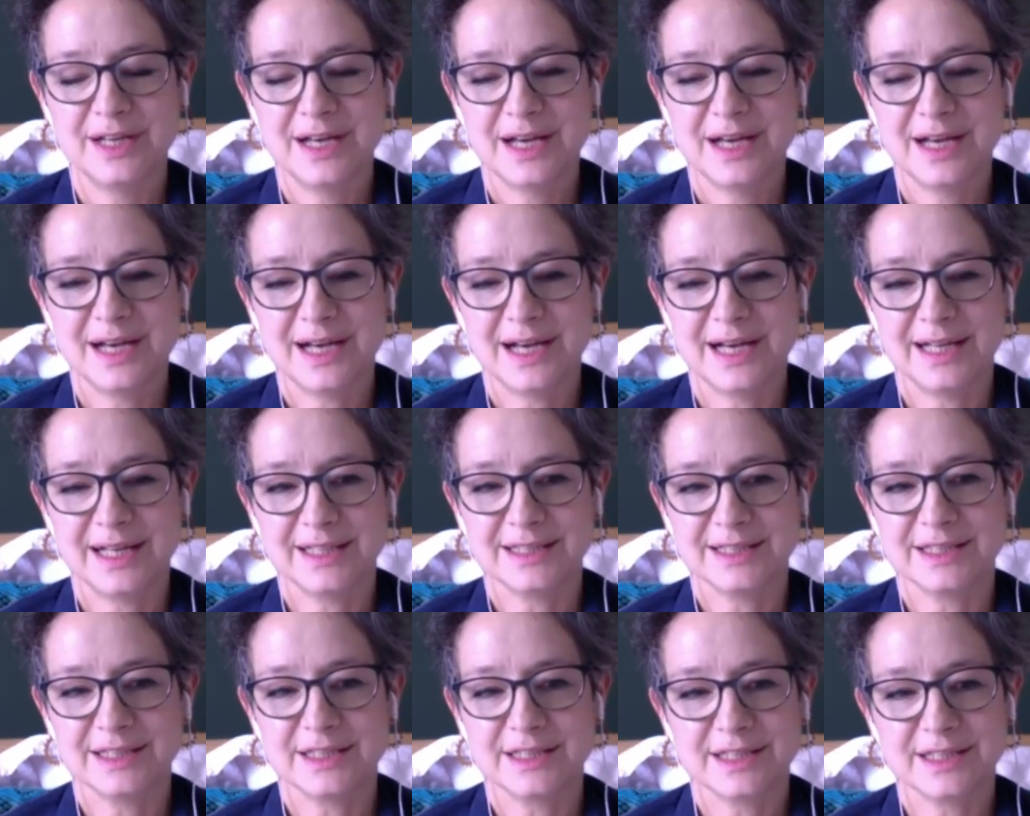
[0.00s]

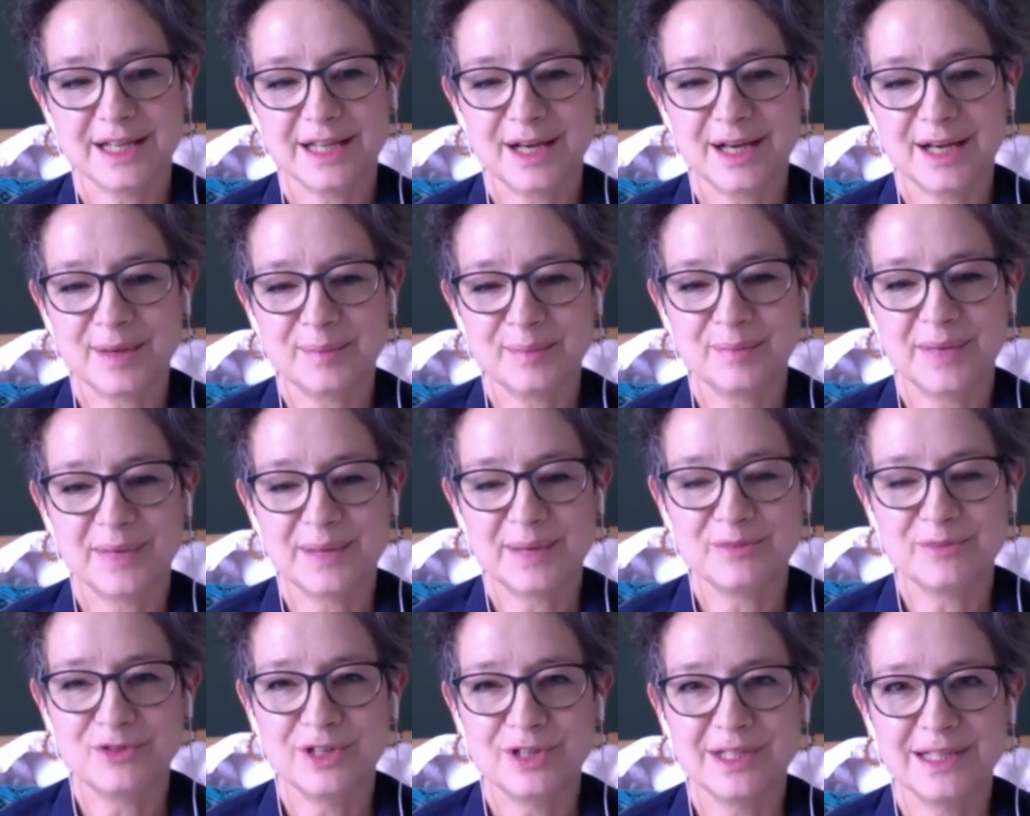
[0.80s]
And um,
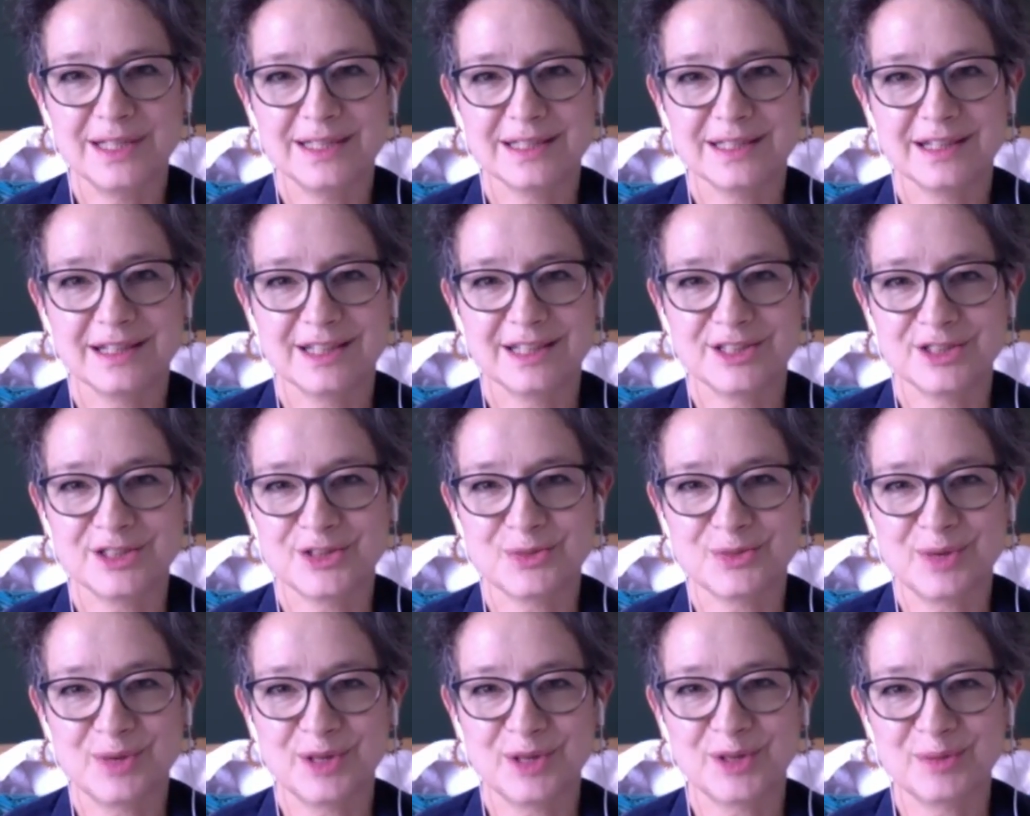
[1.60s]
I'm really delighted to
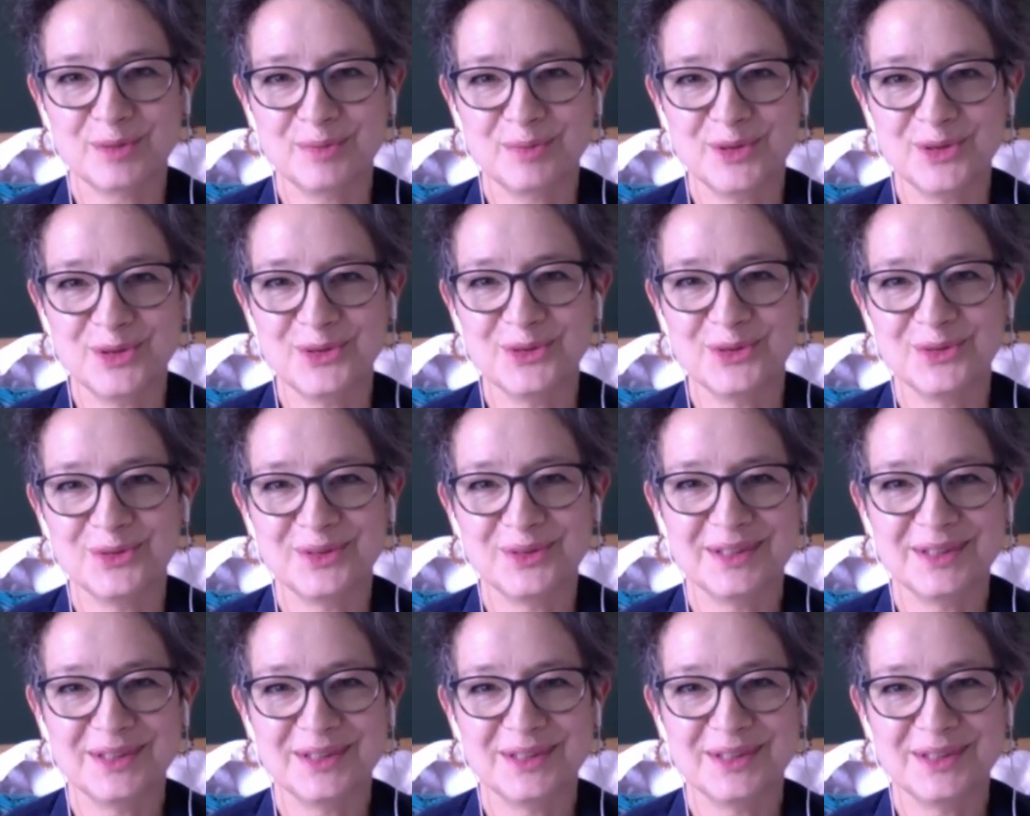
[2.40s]
welcome you